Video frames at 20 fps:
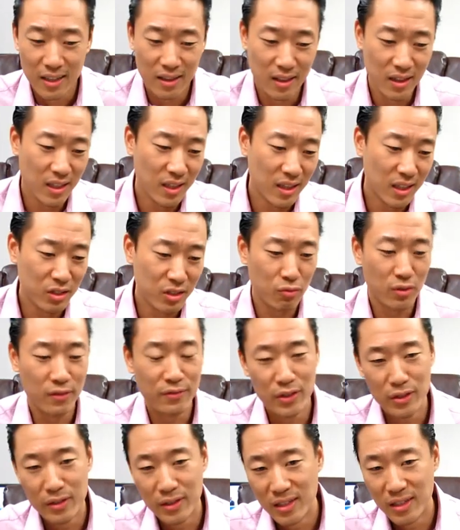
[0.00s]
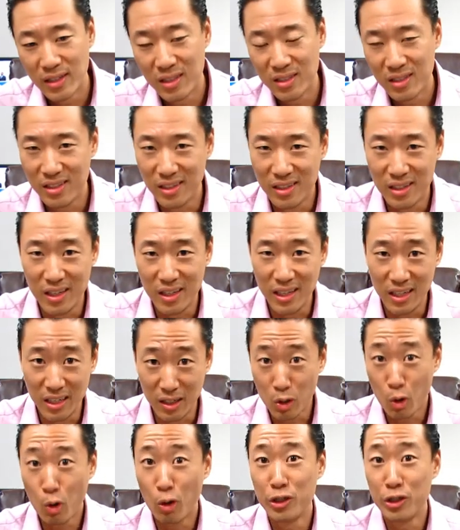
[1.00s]
let, us review this in a, in a,
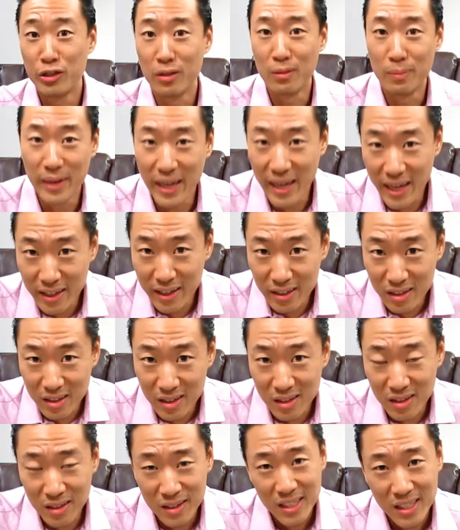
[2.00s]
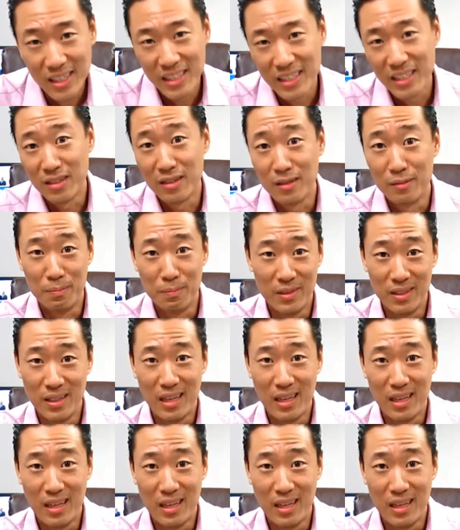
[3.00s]
cordial manner, you know,